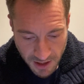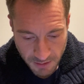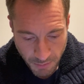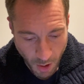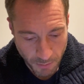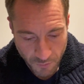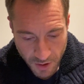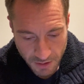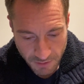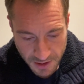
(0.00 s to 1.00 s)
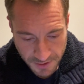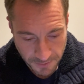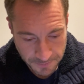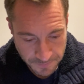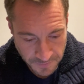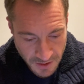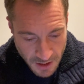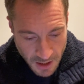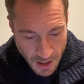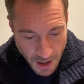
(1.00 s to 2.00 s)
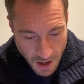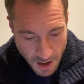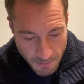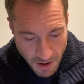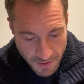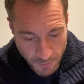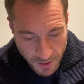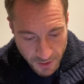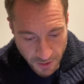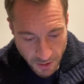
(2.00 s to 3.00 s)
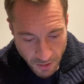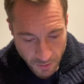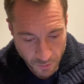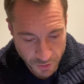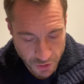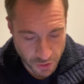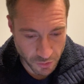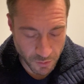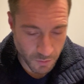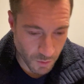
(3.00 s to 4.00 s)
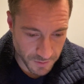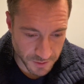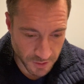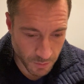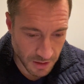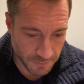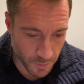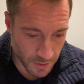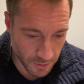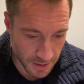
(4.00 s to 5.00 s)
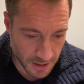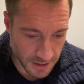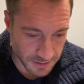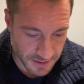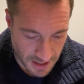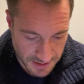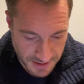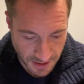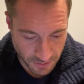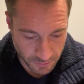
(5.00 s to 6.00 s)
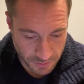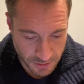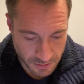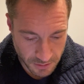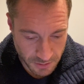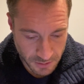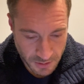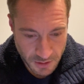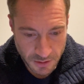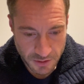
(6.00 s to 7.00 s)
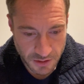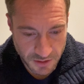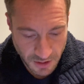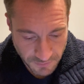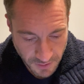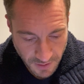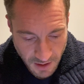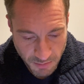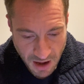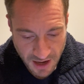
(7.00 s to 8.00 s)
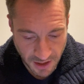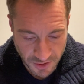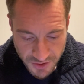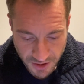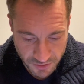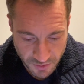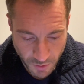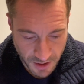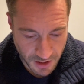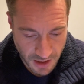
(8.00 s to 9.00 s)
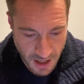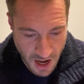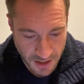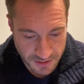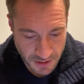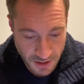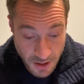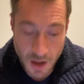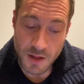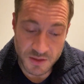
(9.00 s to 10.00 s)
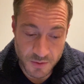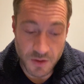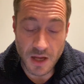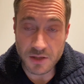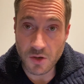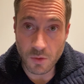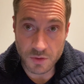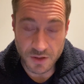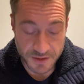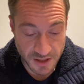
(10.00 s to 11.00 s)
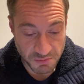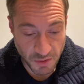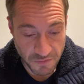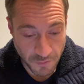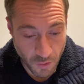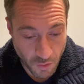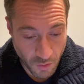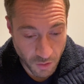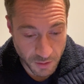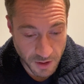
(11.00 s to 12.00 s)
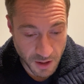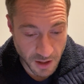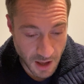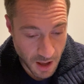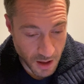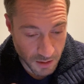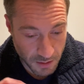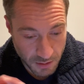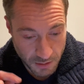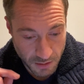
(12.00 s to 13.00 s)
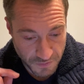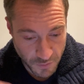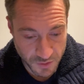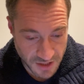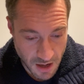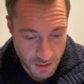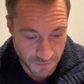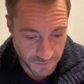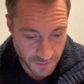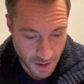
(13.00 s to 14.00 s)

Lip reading: pop. Really, really do. And then we're going to go to one of the things I want to have a quick look at is their deals. So let's go and have a look at their package deal. So what can you get? Oh, that's cool. So 6x4, you can get a full set of